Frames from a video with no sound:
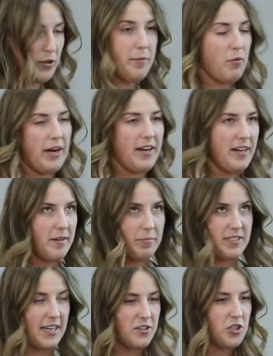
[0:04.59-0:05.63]
rebranding
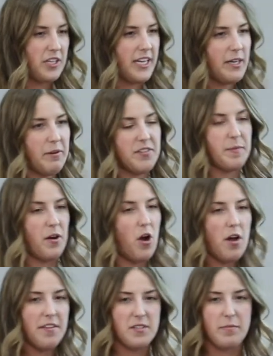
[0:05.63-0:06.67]
potentially. We've spent
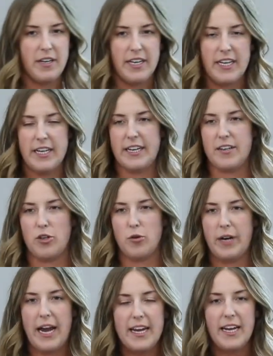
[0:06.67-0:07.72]
all this money in
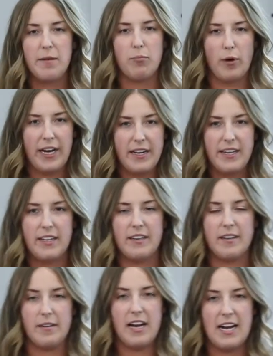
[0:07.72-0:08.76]
creating branded
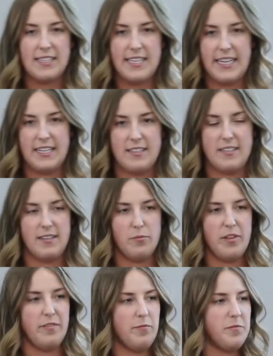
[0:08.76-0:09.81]
content.
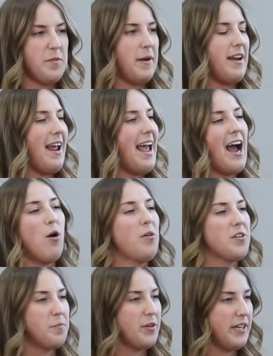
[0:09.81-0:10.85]
We've spent
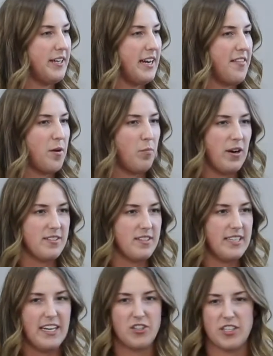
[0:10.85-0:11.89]
hours putting together
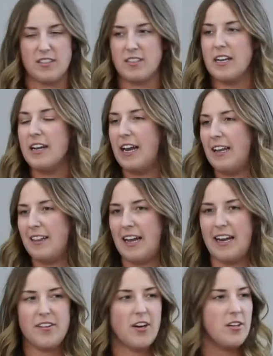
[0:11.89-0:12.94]
presentations and
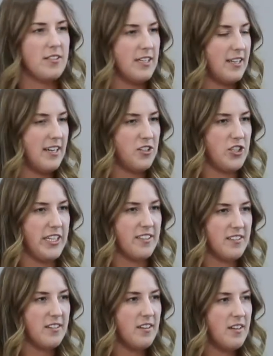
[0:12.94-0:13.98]
line cards and cut
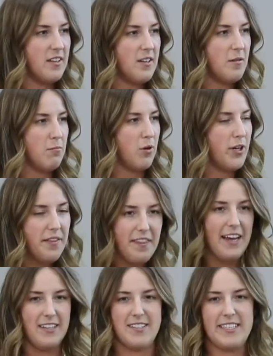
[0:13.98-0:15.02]
sheets. Put
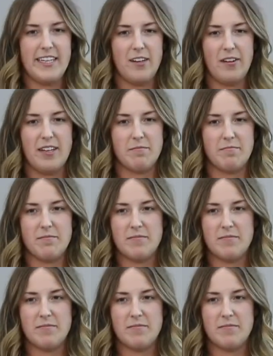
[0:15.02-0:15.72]
that in CRM.